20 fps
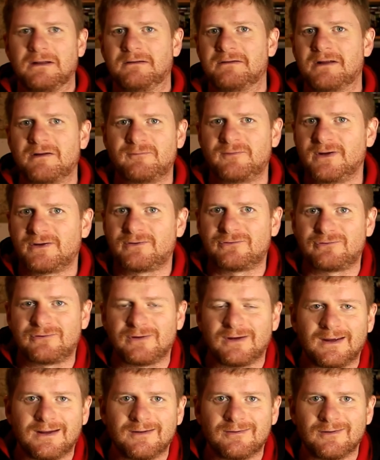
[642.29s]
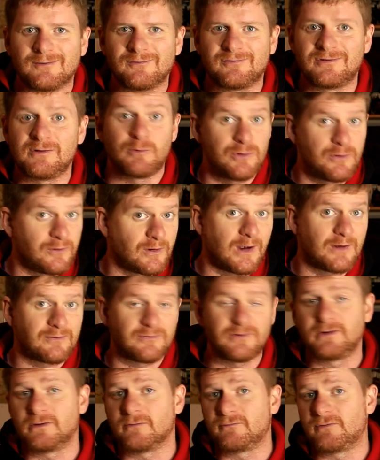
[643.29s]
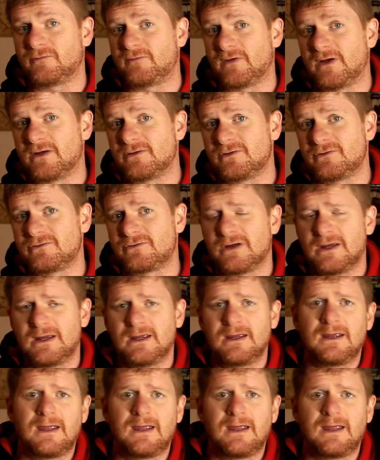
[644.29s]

Netflix and see what you guys think of Defenders.